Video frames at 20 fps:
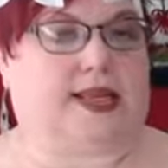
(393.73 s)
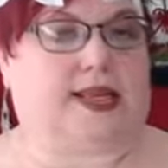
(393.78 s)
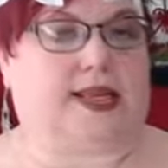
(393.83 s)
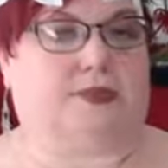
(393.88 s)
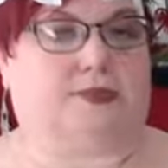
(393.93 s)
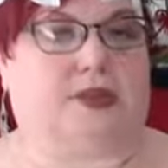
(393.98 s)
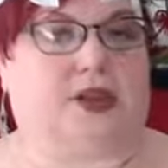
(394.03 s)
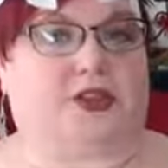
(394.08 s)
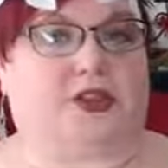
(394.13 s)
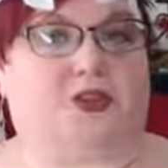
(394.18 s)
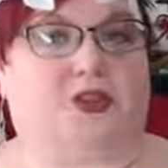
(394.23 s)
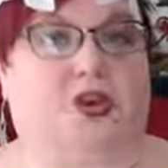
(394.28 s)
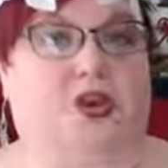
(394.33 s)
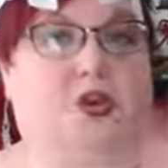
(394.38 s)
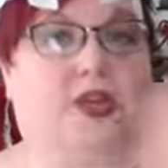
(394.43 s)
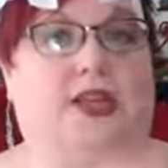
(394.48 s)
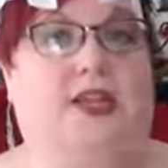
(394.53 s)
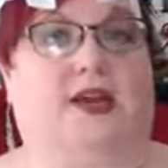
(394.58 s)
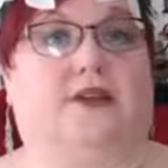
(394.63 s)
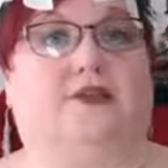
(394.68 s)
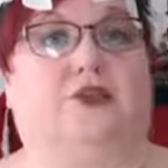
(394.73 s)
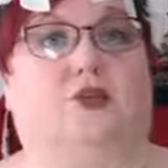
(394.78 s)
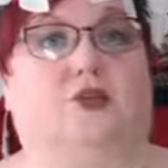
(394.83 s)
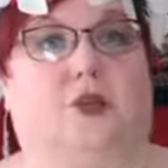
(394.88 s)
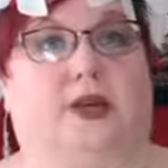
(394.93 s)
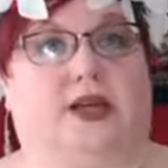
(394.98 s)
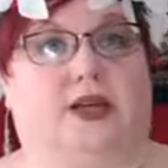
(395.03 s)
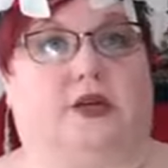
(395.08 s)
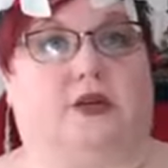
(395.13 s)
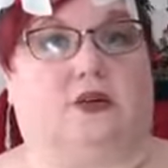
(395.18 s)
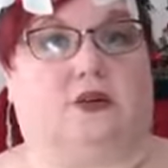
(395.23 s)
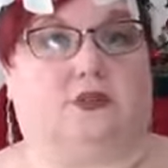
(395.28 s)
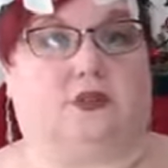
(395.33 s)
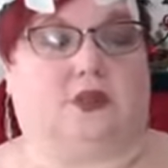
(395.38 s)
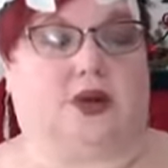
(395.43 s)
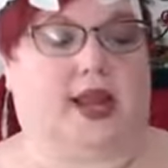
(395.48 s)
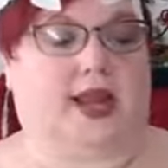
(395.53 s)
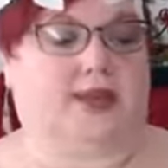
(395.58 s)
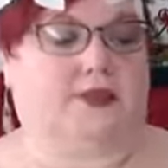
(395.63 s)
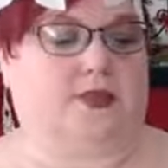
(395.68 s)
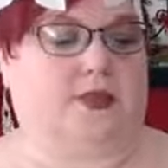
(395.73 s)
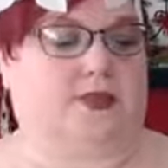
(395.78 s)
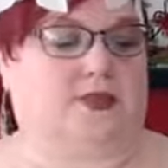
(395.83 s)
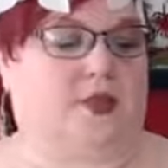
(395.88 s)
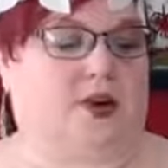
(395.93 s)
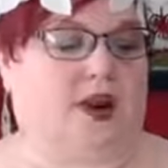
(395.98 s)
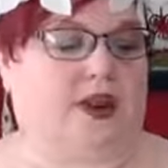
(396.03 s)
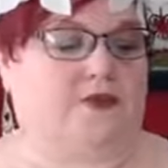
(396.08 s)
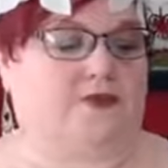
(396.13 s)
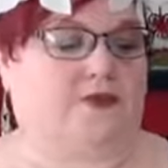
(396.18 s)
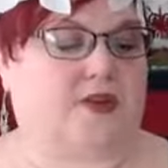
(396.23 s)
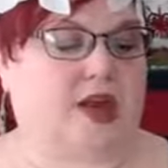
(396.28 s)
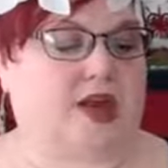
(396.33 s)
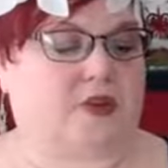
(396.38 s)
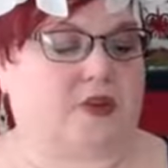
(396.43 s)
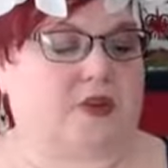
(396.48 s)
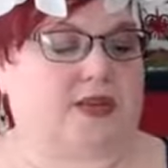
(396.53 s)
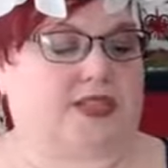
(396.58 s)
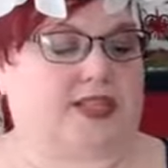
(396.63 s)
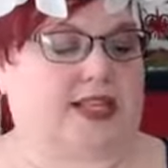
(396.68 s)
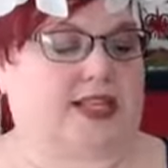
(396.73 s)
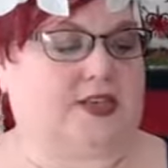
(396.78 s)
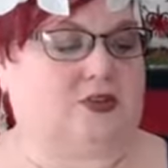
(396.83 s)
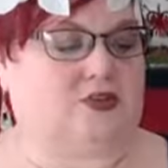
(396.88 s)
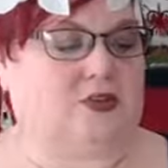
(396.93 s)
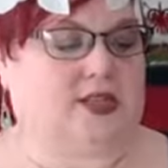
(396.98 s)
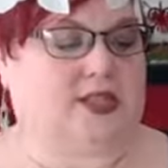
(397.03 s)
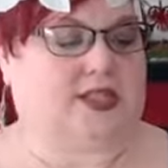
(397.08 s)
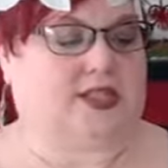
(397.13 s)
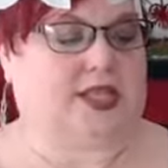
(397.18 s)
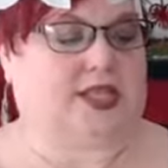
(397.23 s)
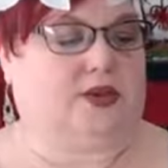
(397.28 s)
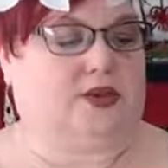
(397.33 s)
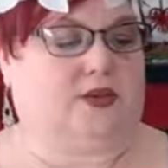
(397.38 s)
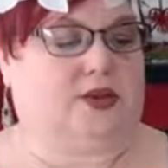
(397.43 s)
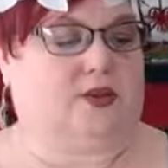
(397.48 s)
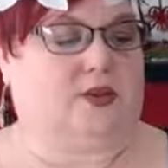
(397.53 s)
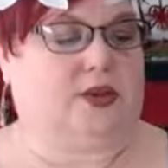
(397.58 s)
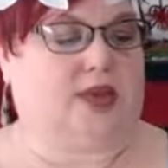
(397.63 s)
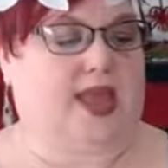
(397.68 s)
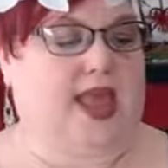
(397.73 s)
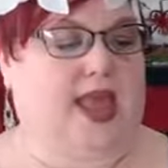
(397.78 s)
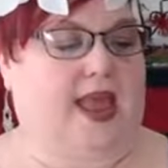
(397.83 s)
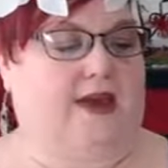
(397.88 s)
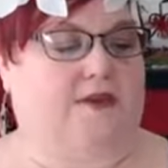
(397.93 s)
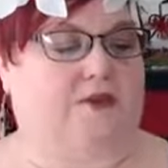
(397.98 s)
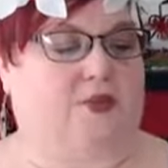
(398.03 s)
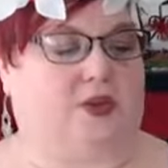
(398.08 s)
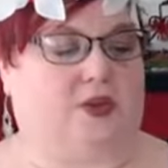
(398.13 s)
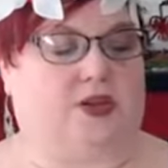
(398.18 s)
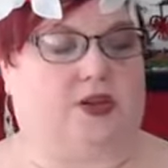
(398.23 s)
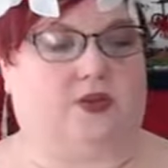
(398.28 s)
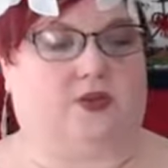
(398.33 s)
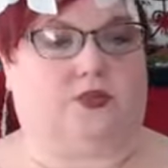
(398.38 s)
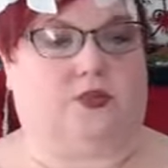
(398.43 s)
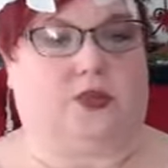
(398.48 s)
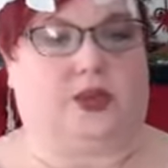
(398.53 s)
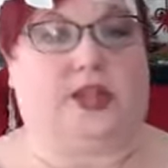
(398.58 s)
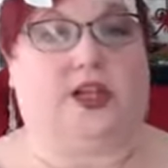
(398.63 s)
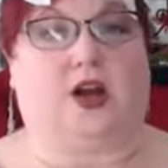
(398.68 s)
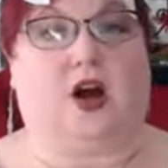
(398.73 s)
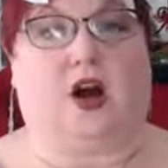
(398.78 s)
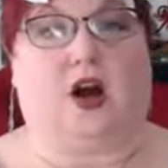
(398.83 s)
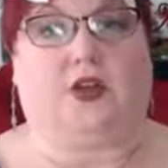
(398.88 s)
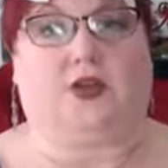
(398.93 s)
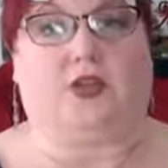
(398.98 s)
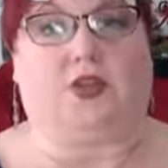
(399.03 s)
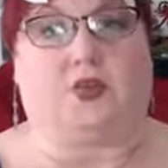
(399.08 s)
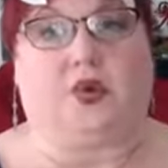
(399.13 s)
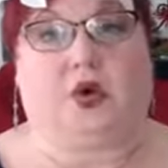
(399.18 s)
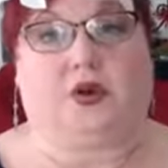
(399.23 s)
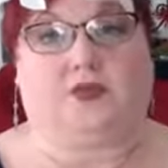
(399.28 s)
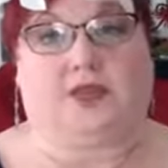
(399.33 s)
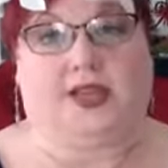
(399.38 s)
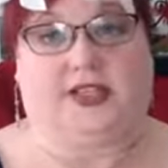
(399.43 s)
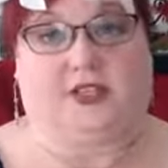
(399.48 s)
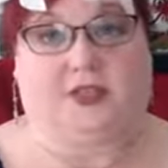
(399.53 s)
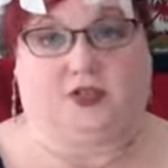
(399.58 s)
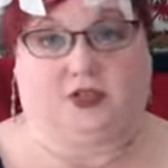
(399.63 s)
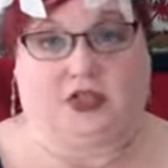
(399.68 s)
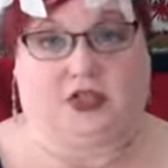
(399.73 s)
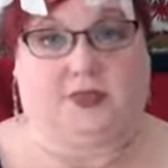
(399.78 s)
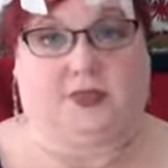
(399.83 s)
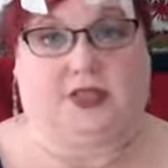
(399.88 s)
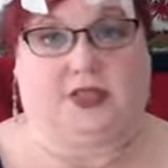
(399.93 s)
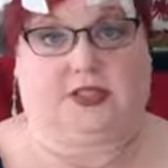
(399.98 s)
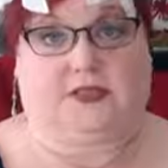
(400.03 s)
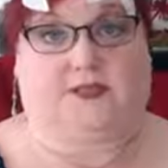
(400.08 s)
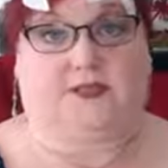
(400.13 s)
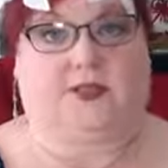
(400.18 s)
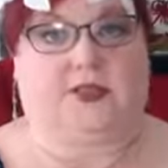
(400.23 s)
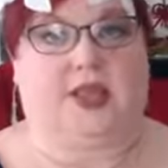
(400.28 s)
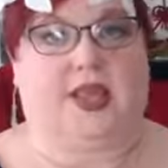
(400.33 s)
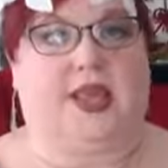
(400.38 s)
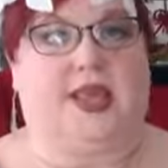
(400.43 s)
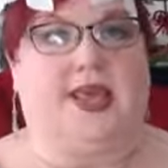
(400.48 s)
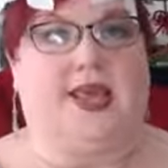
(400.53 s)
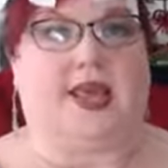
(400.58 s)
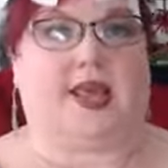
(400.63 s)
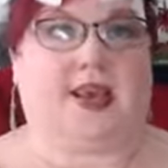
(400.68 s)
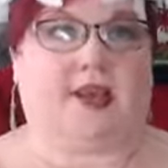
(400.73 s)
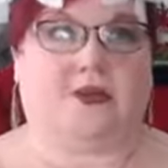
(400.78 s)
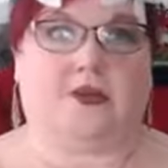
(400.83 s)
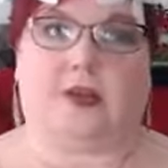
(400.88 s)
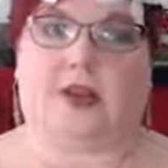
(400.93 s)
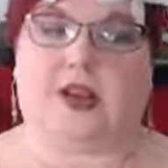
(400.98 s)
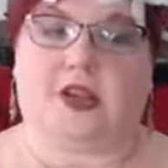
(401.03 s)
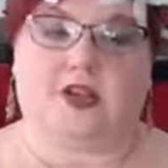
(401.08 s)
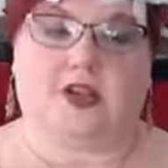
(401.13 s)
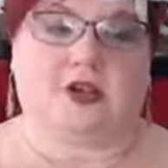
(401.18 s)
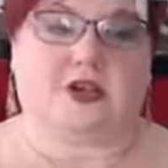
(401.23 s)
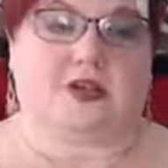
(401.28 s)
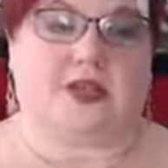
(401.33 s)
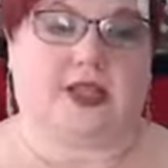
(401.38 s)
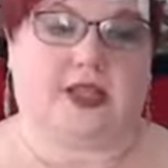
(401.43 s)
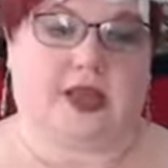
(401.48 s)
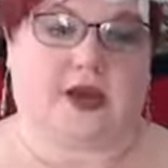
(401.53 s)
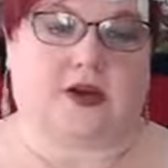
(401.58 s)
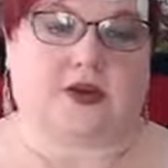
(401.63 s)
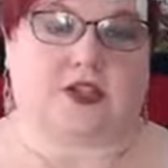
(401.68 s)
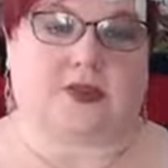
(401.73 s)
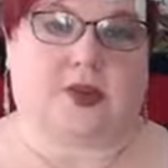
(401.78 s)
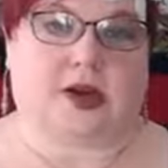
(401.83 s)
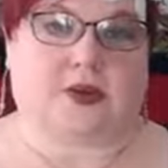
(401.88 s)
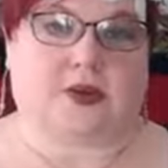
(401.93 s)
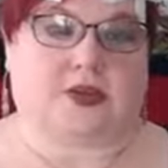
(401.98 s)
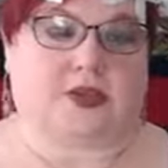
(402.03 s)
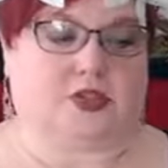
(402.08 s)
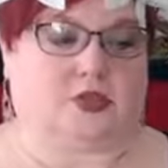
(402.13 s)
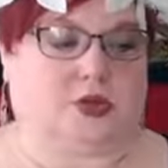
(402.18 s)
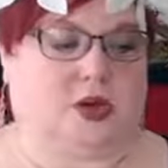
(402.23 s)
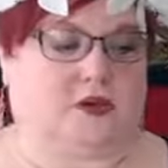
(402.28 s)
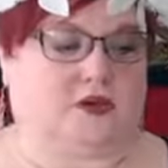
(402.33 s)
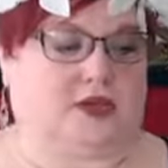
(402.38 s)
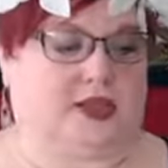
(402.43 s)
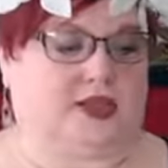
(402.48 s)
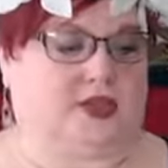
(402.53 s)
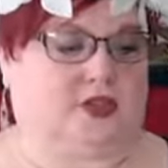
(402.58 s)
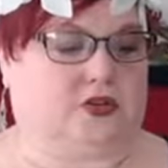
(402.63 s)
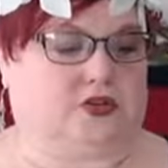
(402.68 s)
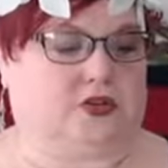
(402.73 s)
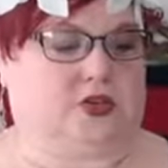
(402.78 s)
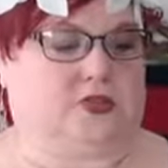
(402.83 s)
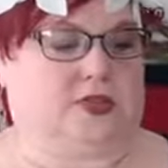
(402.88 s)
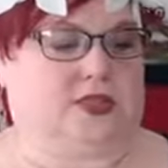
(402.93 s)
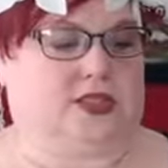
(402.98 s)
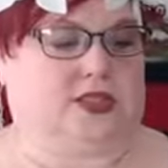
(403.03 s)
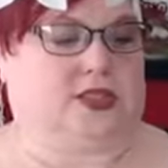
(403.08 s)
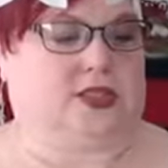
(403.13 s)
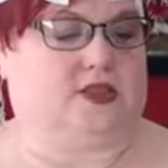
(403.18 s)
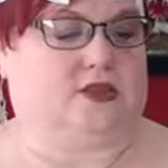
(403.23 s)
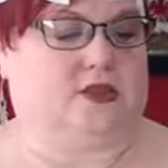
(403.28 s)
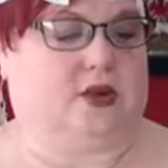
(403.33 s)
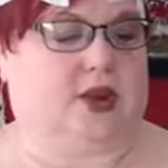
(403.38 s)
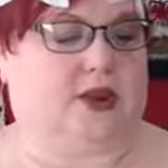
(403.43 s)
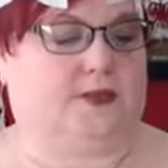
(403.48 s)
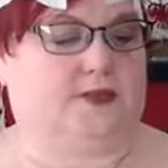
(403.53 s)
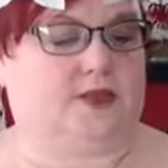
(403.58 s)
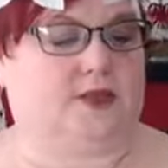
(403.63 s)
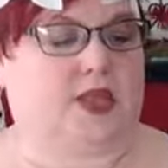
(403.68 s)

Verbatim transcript: by the turning of the wheel, right? And what I found was interesting, we have what we call the 12 days of Christmas. And everybody usually knows about what the 12 days of Christmas is, right?